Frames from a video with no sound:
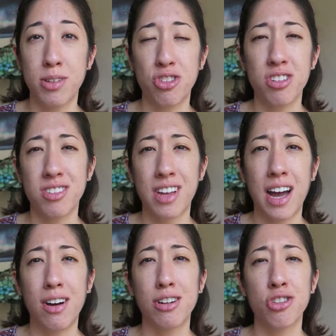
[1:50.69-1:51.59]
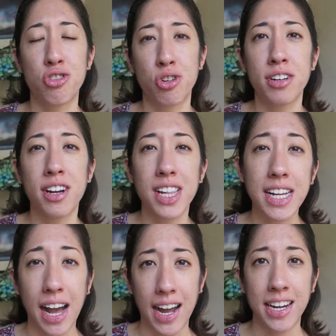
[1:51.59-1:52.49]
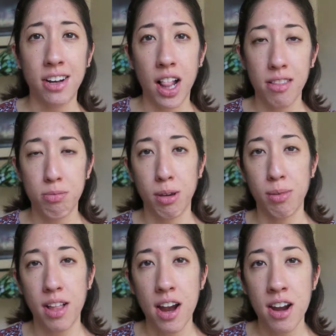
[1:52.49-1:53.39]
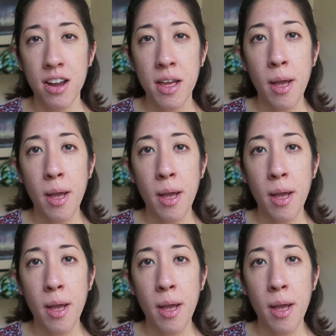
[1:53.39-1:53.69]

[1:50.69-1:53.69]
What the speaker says: and just how extraordinarily kind all of the people are.